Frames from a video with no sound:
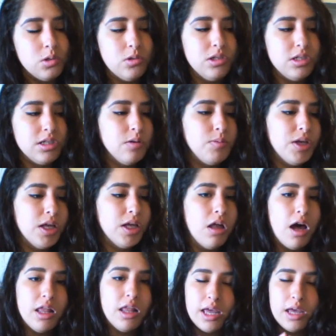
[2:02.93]
So this is going to be a
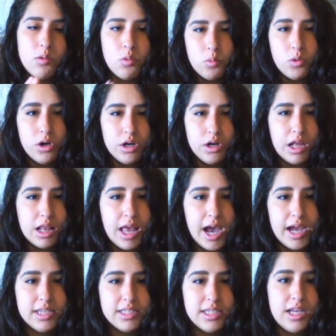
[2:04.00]
lot like when we're in
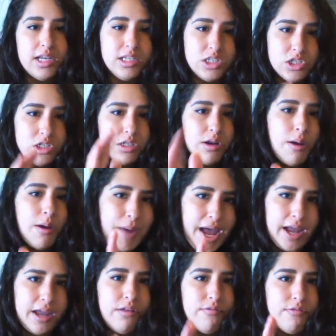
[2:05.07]
class, and it's just a
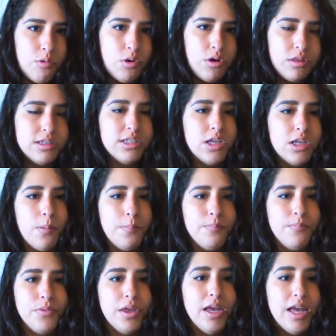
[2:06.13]
back and forth. So
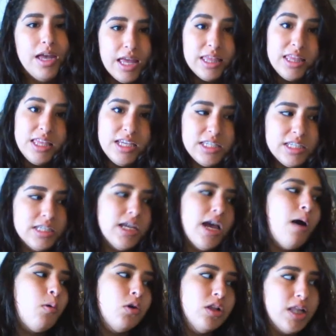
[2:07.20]
this is
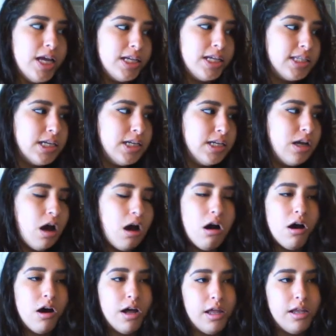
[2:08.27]
our lesson
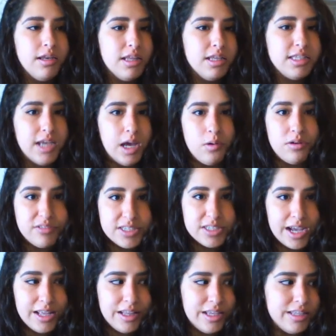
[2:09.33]
on the Sound of
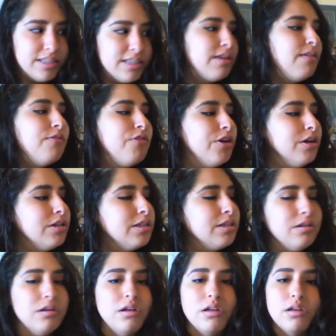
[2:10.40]
Silence.
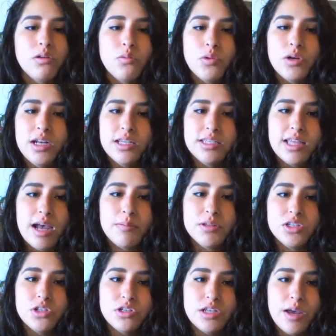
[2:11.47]
First, we're going to
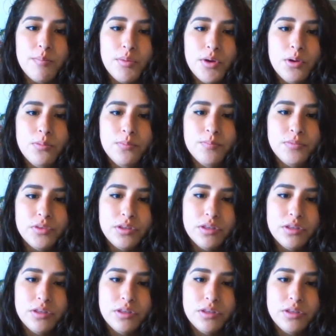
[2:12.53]
establish our tempo.